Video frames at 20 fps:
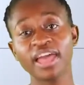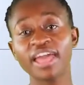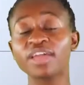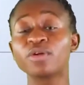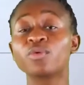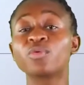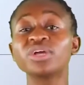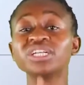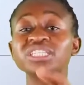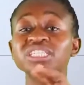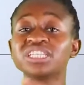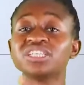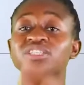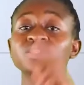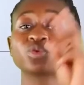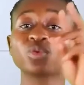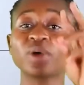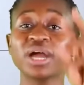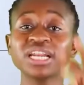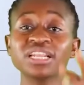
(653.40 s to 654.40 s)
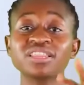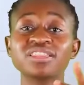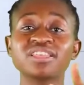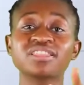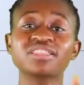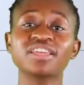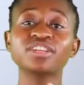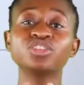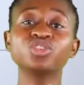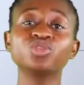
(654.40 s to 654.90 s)
which is one
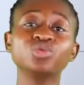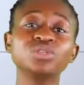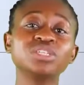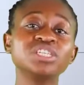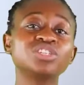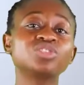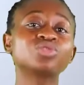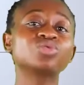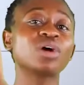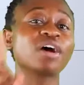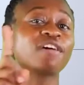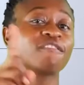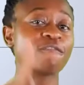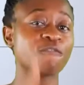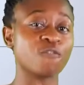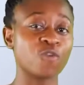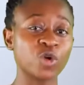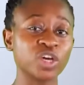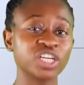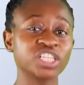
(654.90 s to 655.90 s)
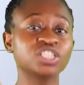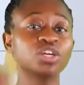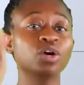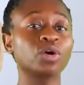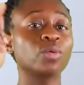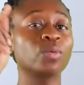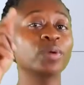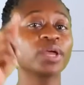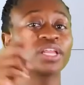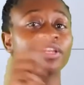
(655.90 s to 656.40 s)
thing that you need to avoid
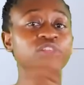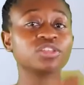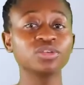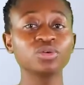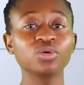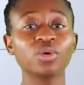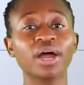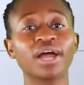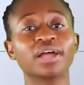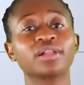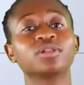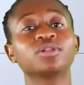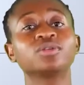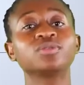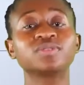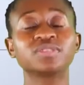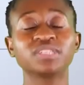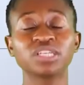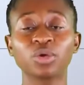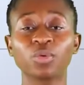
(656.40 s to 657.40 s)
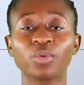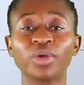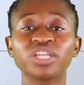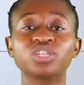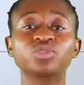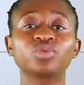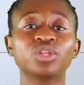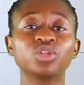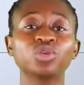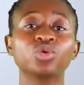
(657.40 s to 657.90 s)
when you are losing
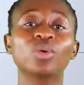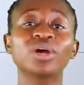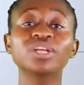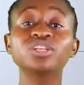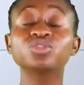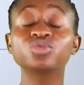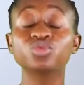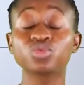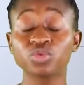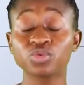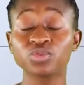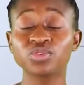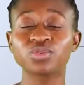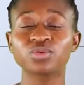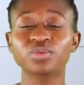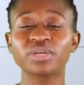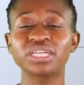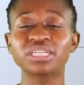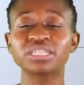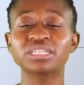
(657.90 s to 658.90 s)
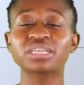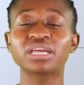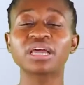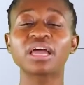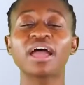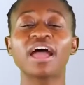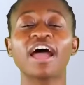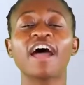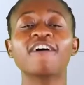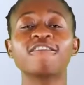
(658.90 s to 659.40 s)
weight. When you want to lose weight,
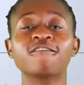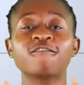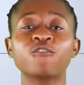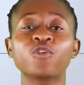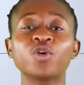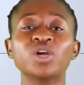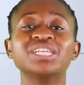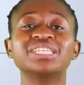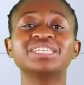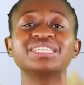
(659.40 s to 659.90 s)
avoid